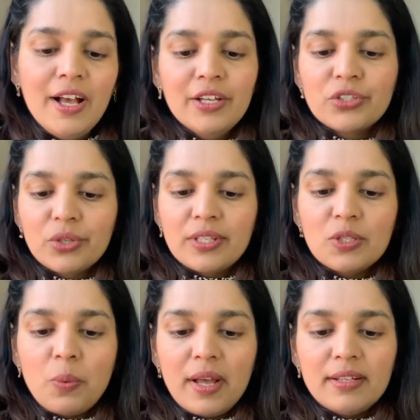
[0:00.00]
So
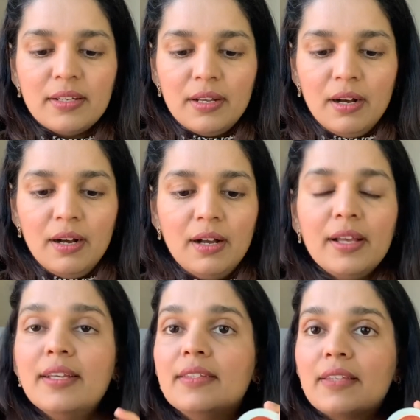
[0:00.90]
this one uh,
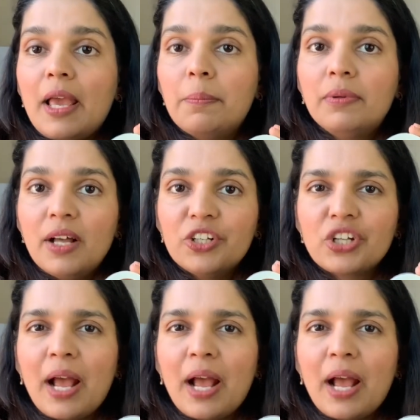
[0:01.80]
is a blush.